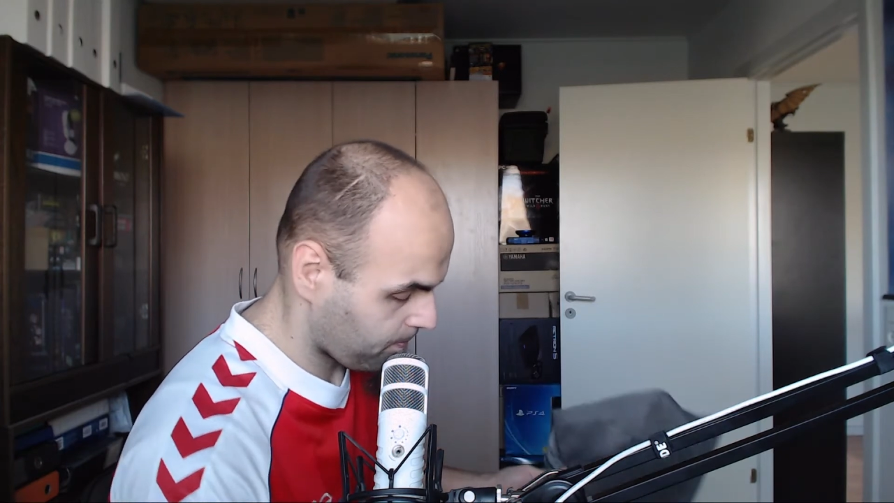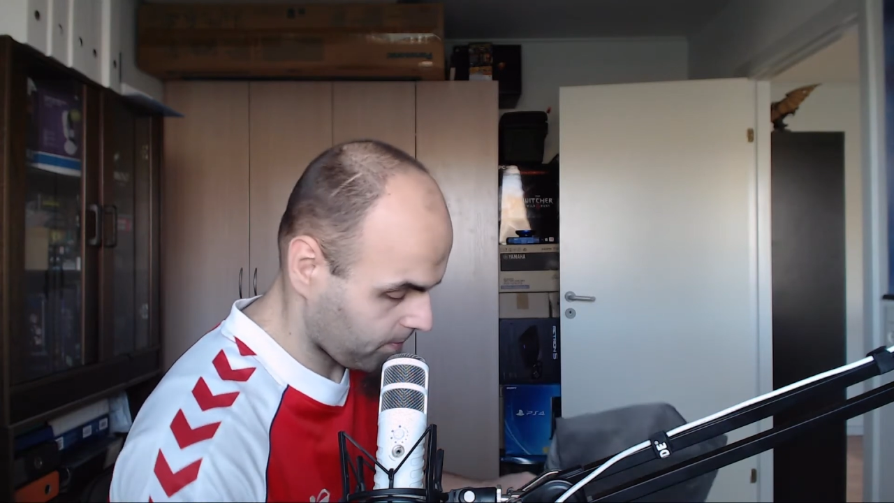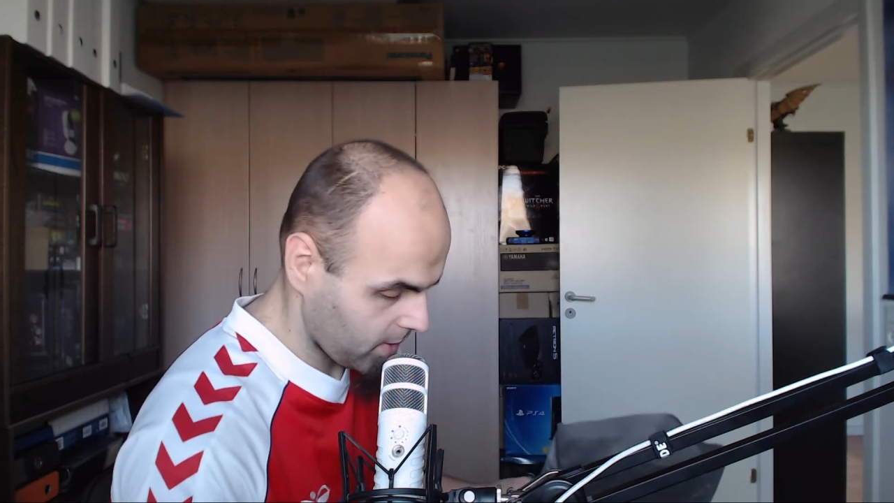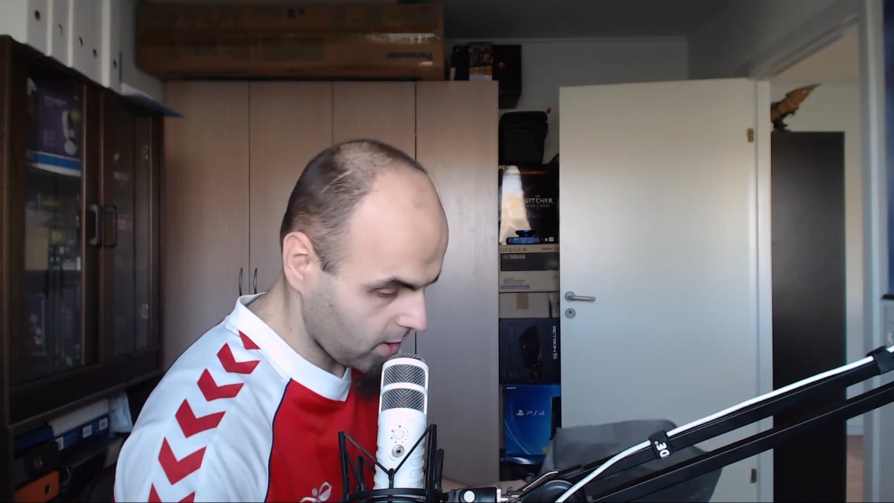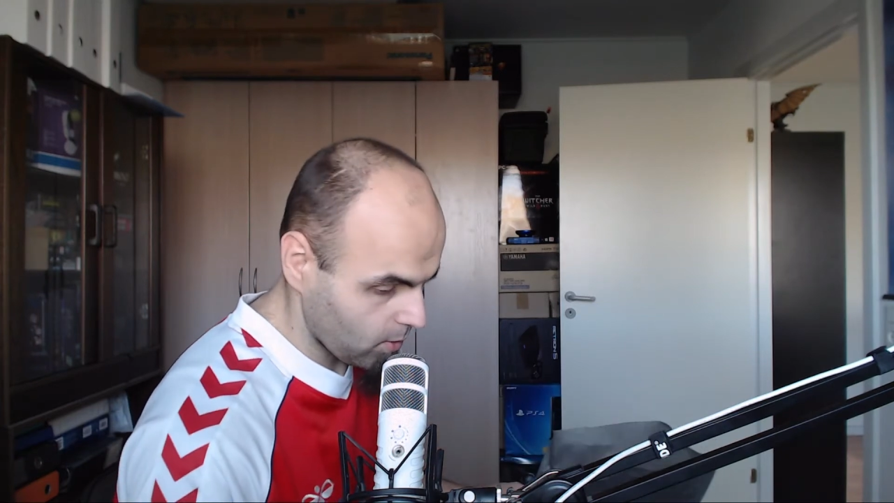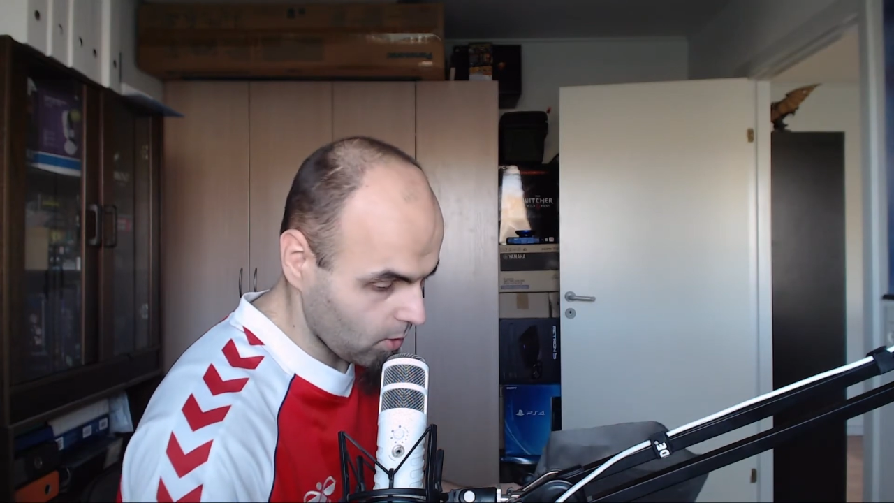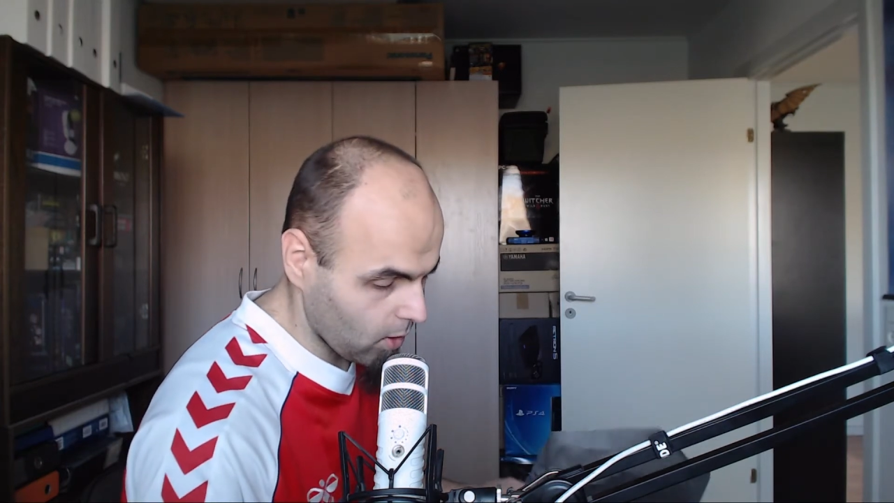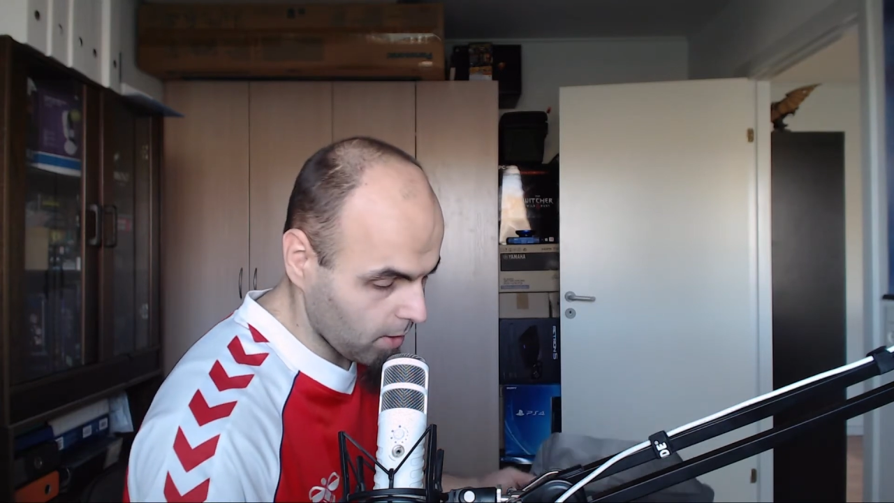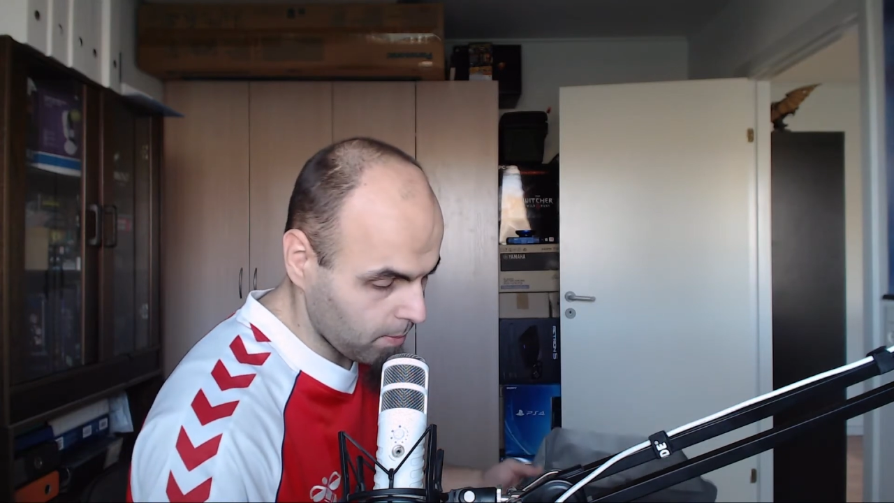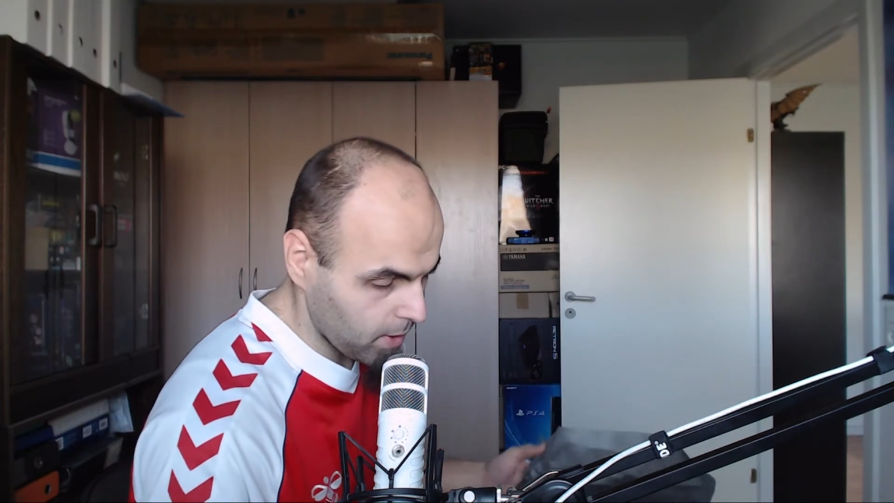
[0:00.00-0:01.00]
New
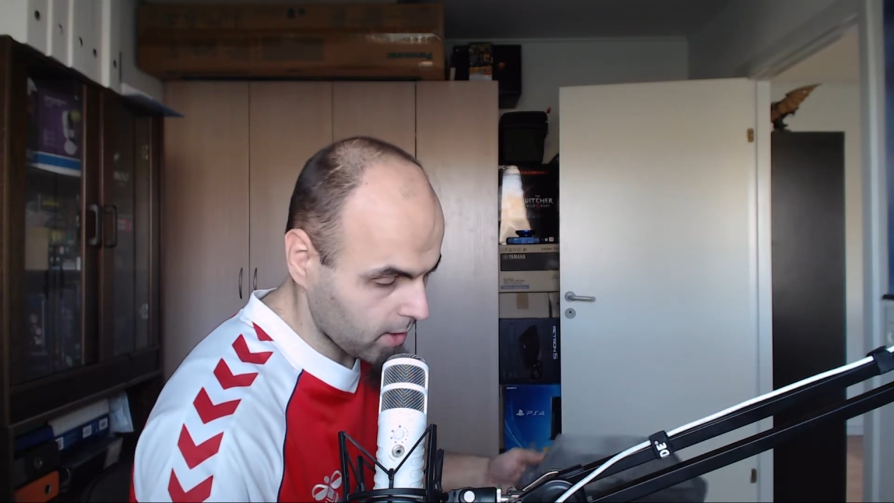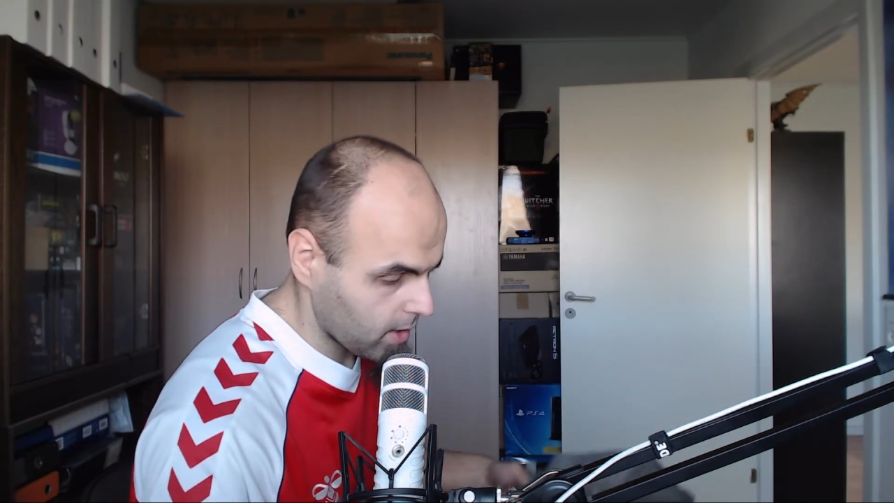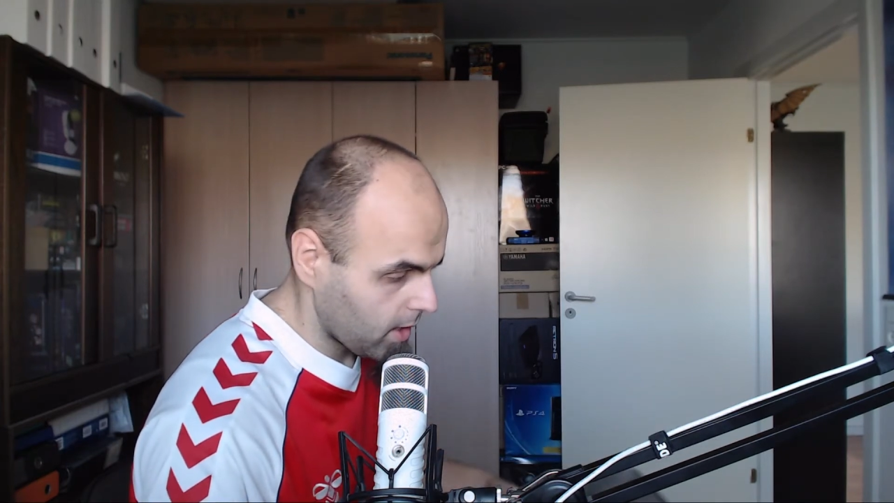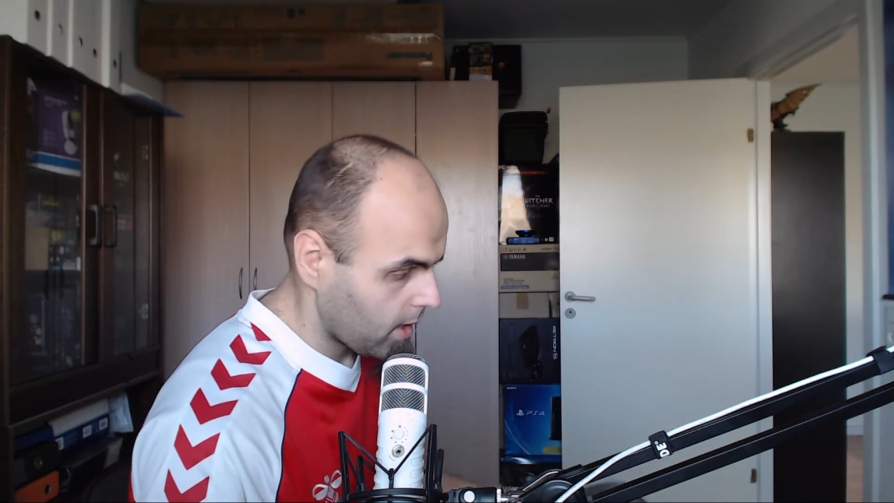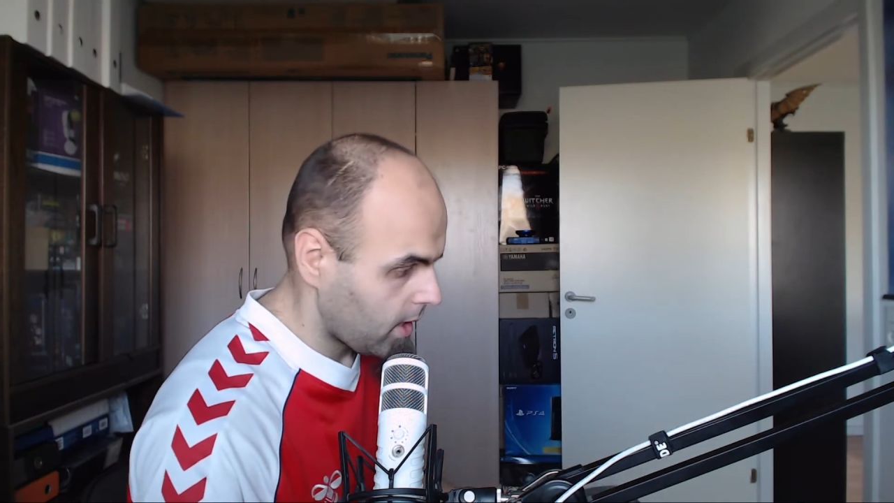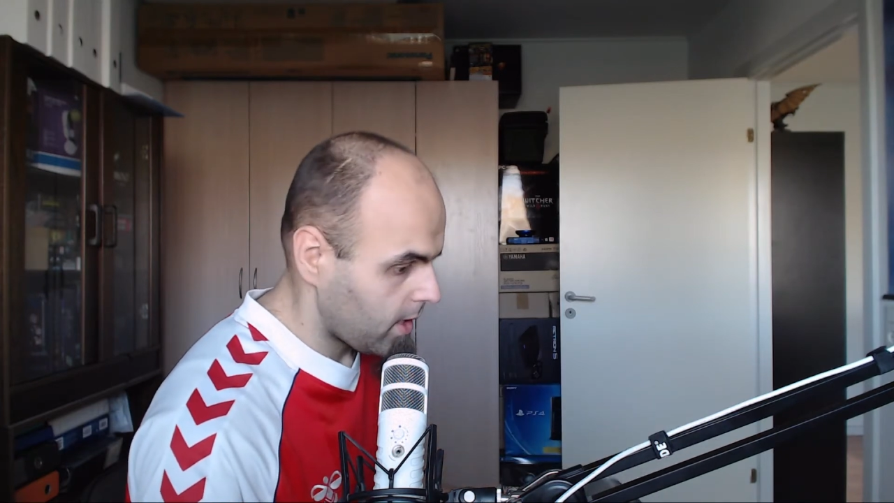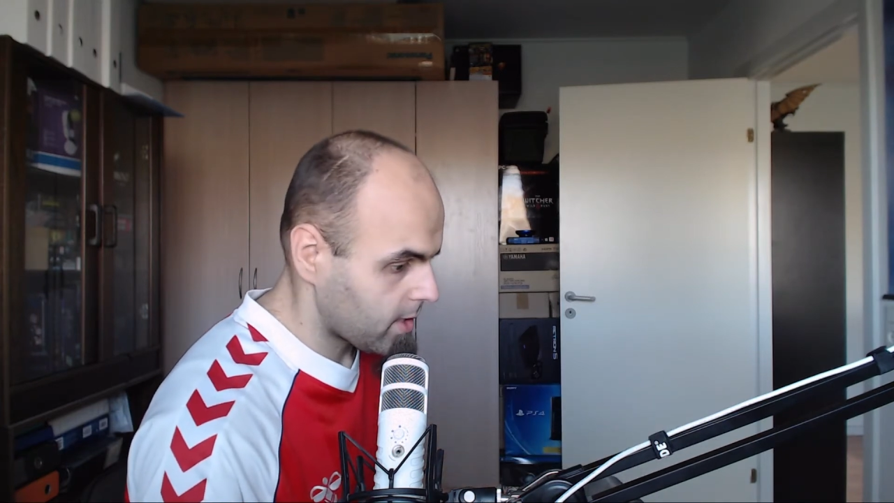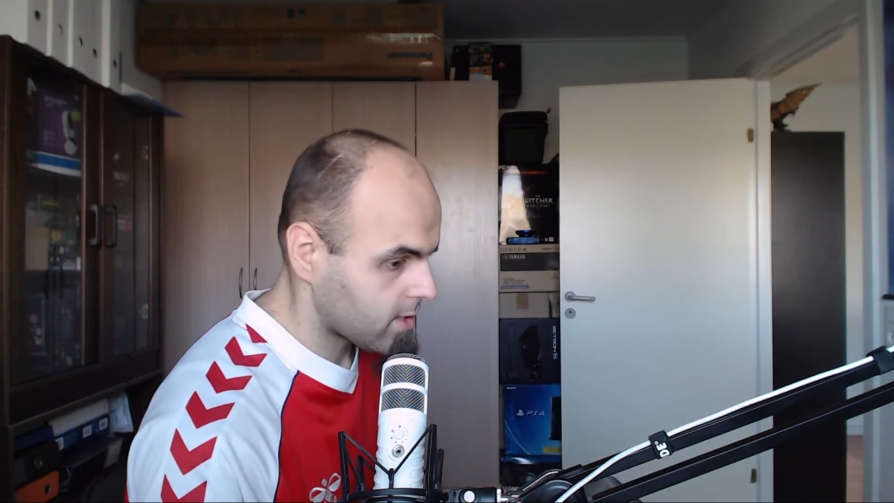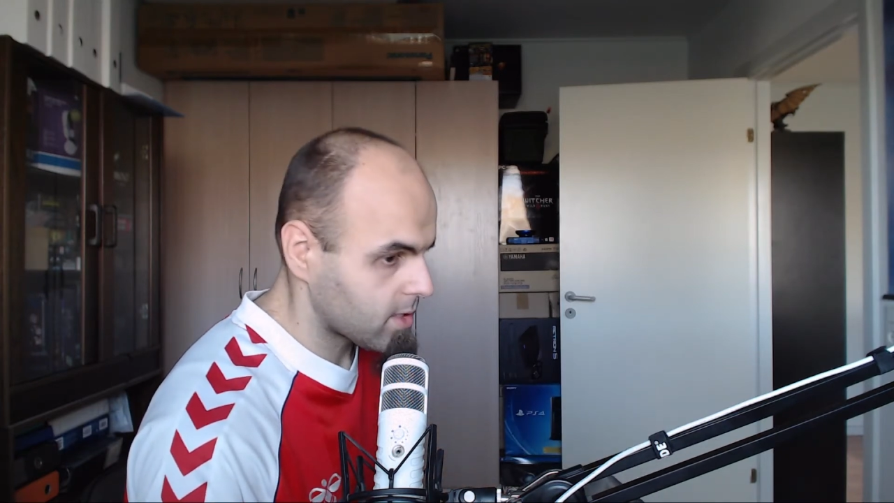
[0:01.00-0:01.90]
York, but it's